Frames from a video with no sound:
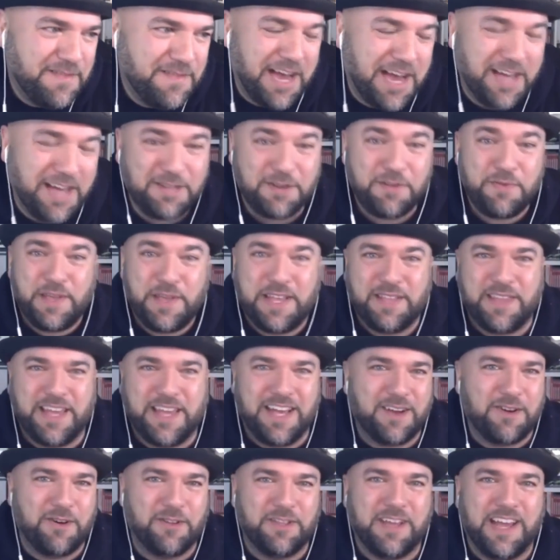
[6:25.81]
I don't think
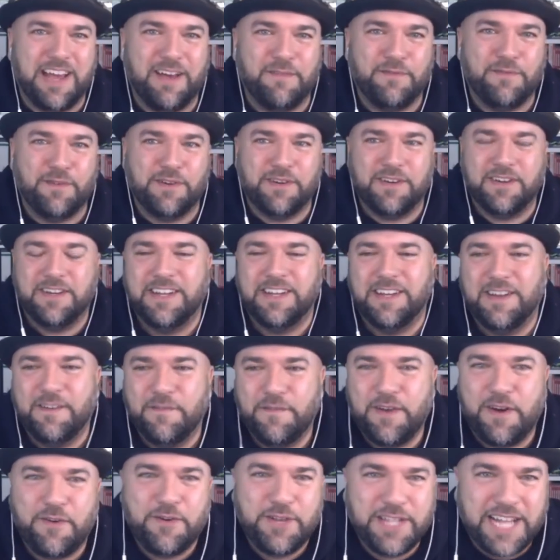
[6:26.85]
they're going to have a
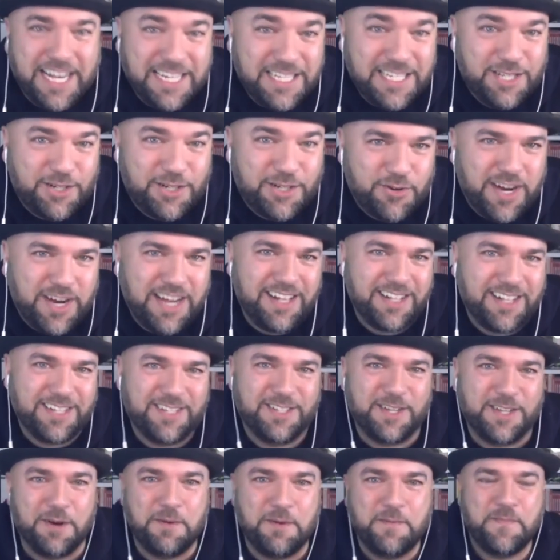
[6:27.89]
very nice trial, you
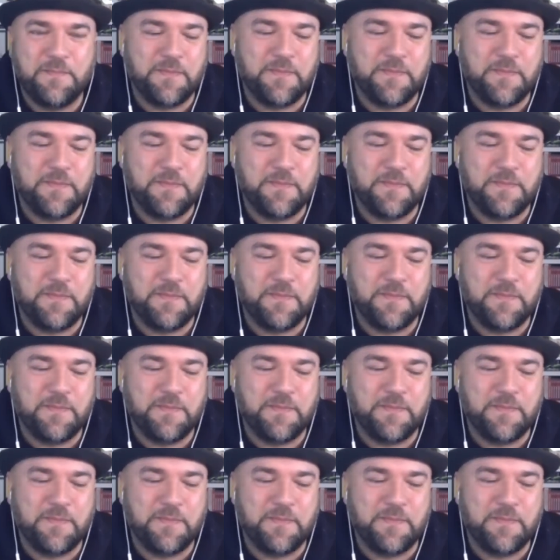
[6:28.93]
know.